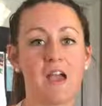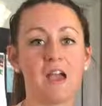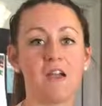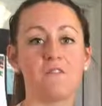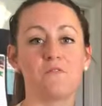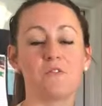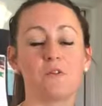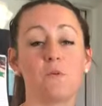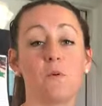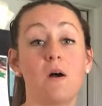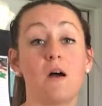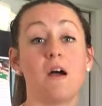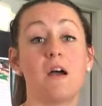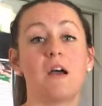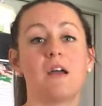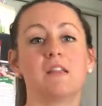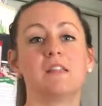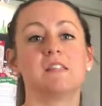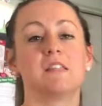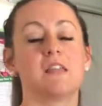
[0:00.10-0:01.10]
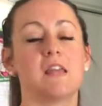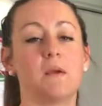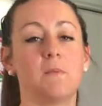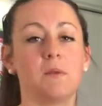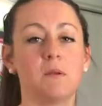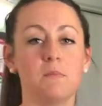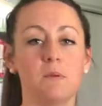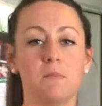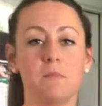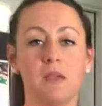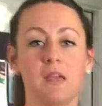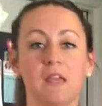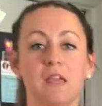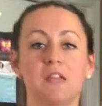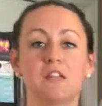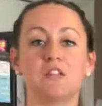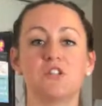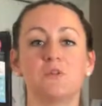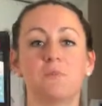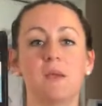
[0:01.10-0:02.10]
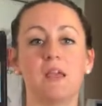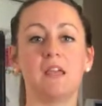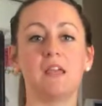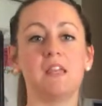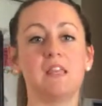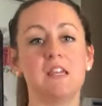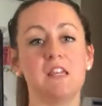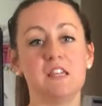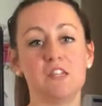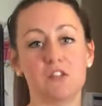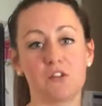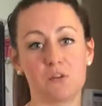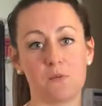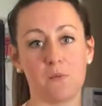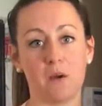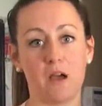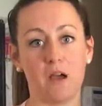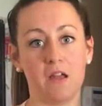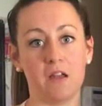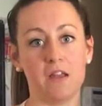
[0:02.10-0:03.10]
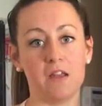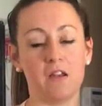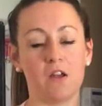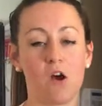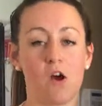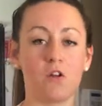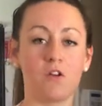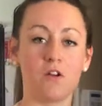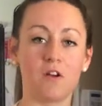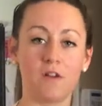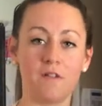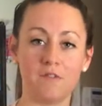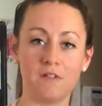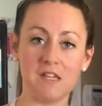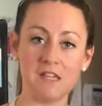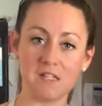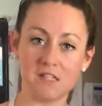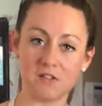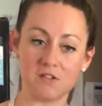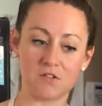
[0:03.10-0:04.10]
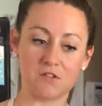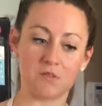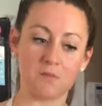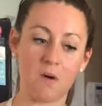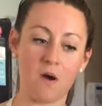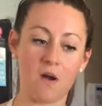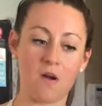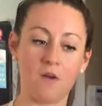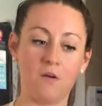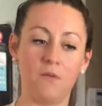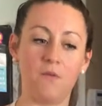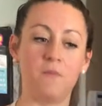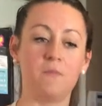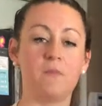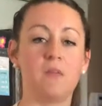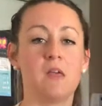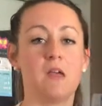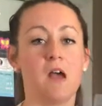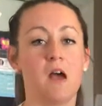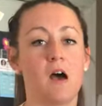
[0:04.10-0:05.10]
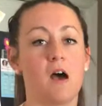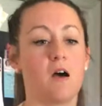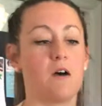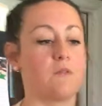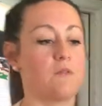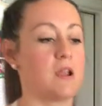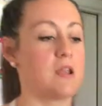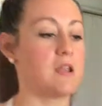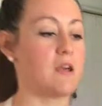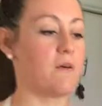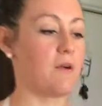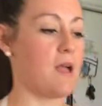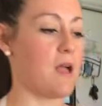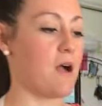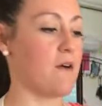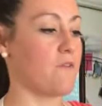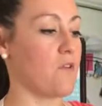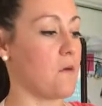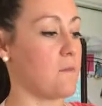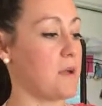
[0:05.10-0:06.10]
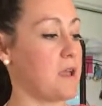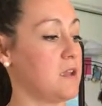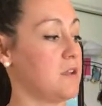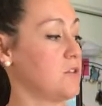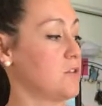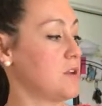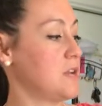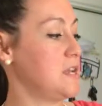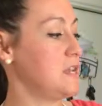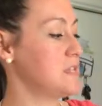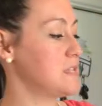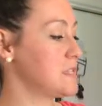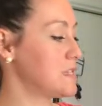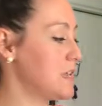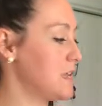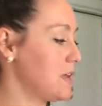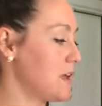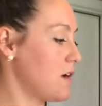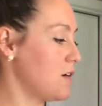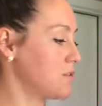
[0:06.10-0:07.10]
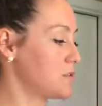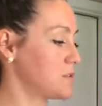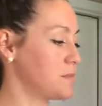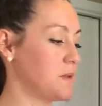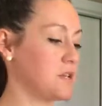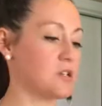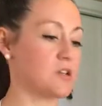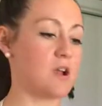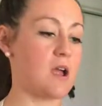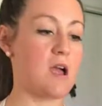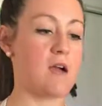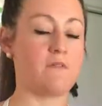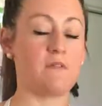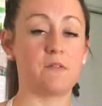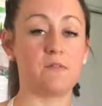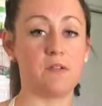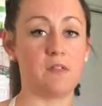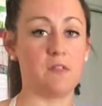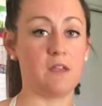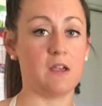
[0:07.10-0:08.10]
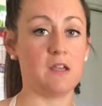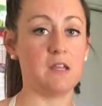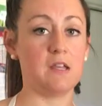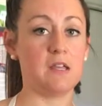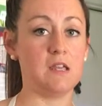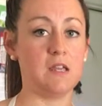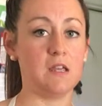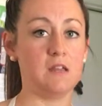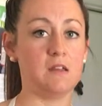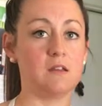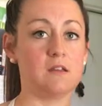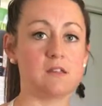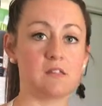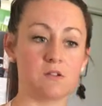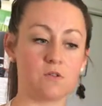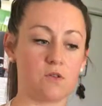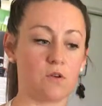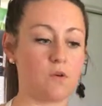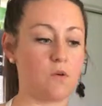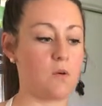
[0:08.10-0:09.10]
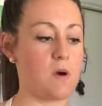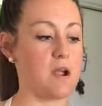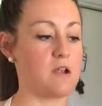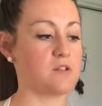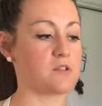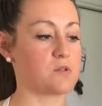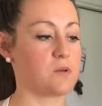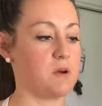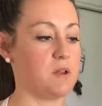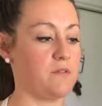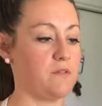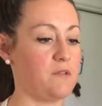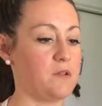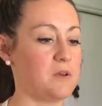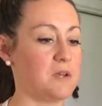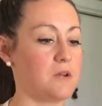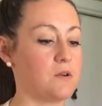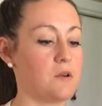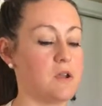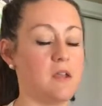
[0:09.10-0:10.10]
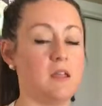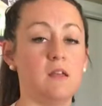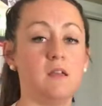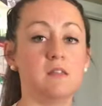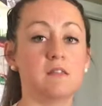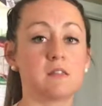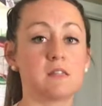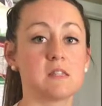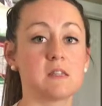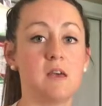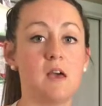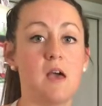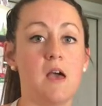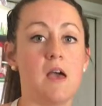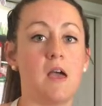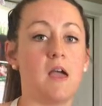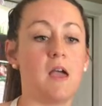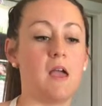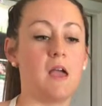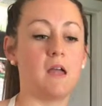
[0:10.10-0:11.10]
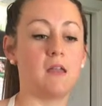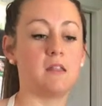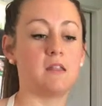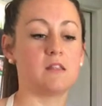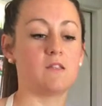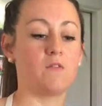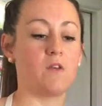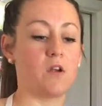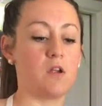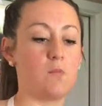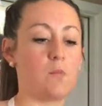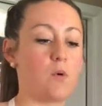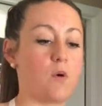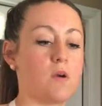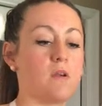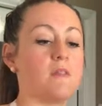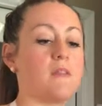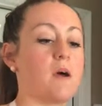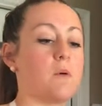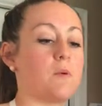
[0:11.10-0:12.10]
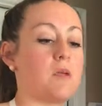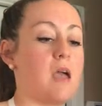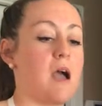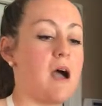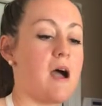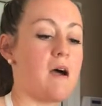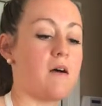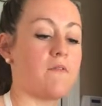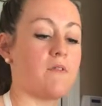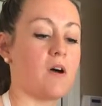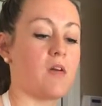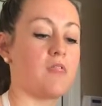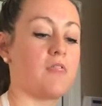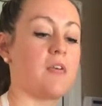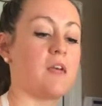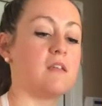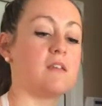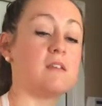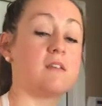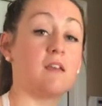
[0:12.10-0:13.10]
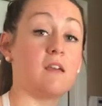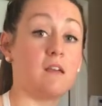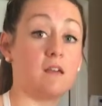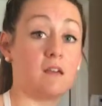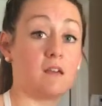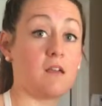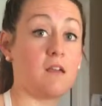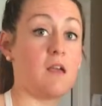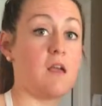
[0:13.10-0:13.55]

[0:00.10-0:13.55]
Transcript: Hey everyone! Today I'm going to be making a Jamaican Easter bun in honor of Easter tomorrow. Right now I have all my ingredients laid out to make sure I have everything I need because it requires quite a few ingredients, and it's very important that we have authentic